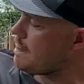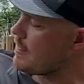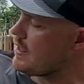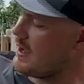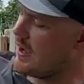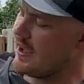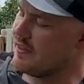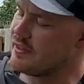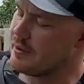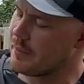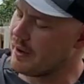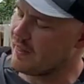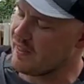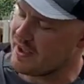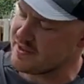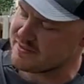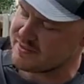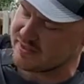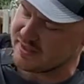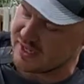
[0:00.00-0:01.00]
And then my
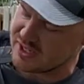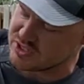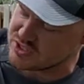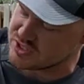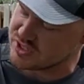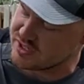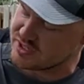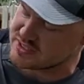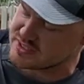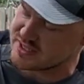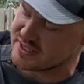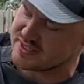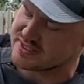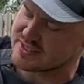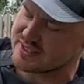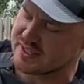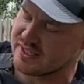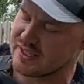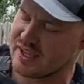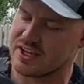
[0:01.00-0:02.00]
last in the H series
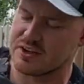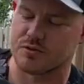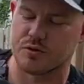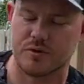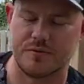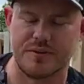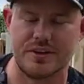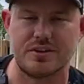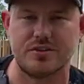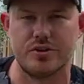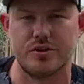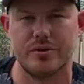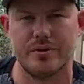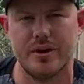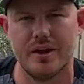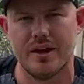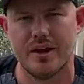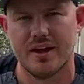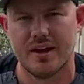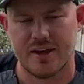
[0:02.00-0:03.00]
is the H4 V2.
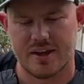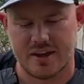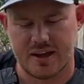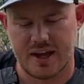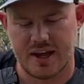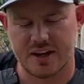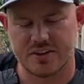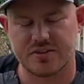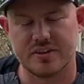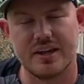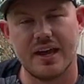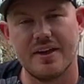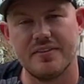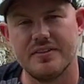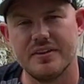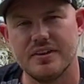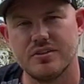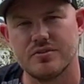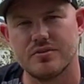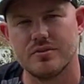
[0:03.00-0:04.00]
I actually
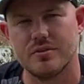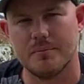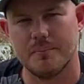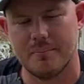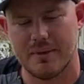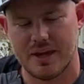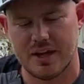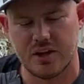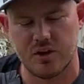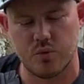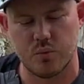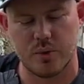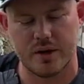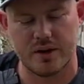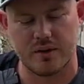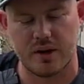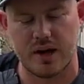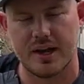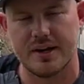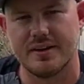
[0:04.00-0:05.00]
had these made
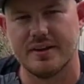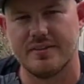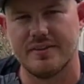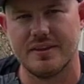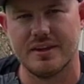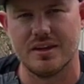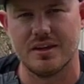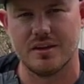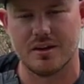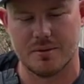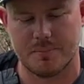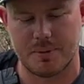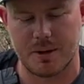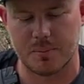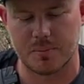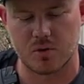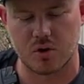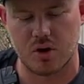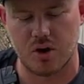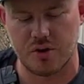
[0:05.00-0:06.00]
when I did the
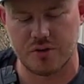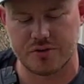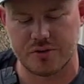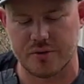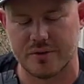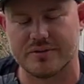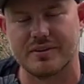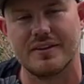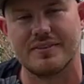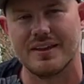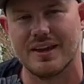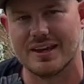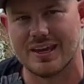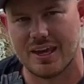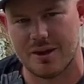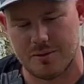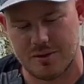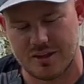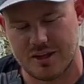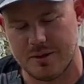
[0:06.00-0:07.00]
pub crawl, so it's got that
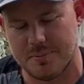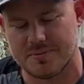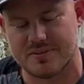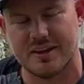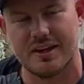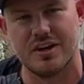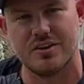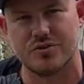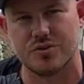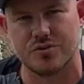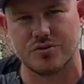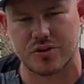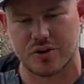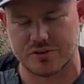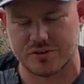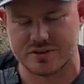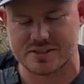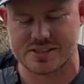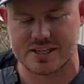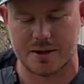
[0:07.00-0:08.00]
Keep St. Andrew
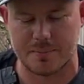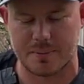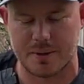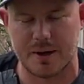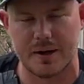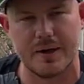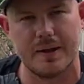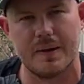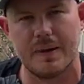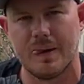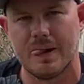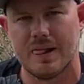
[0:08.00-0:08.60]
Salty stamp on it.